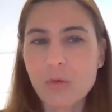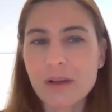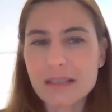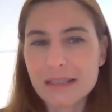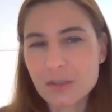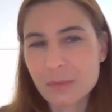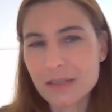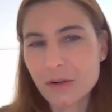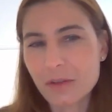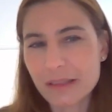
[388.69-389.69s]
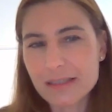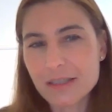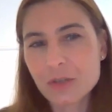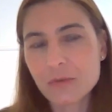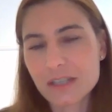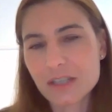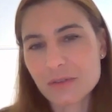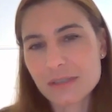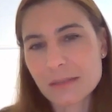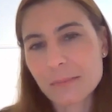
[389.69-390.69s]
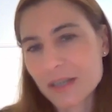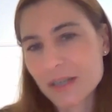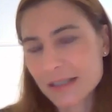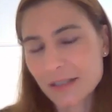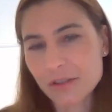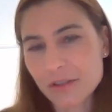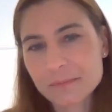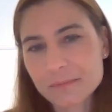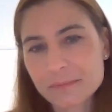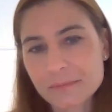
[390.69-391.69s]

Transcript: What needs to be done on these two issues in particular?